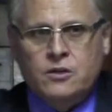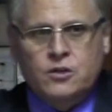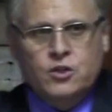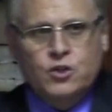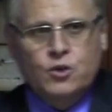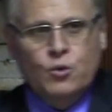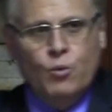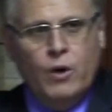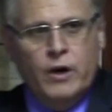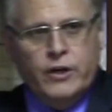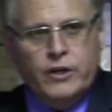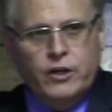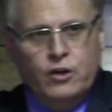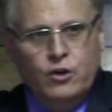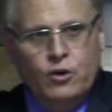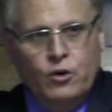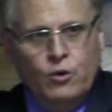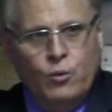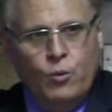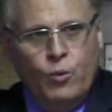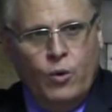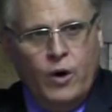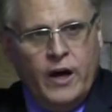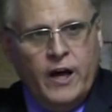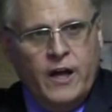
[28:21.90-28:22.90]
Do you want to know
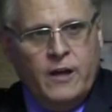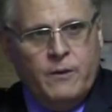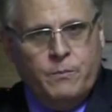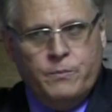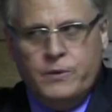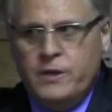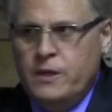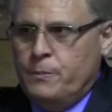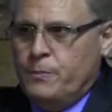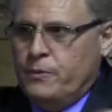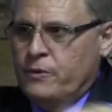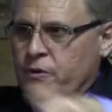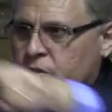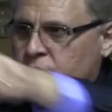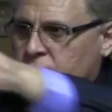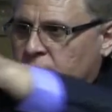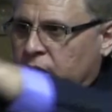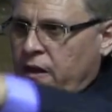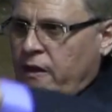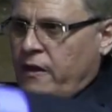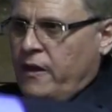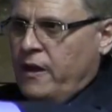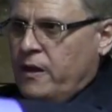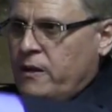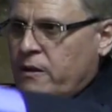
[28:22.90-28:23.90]
why people
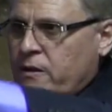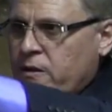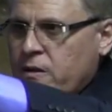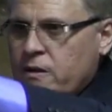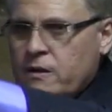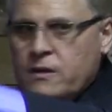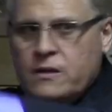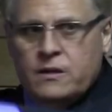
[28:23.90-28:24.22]
say that?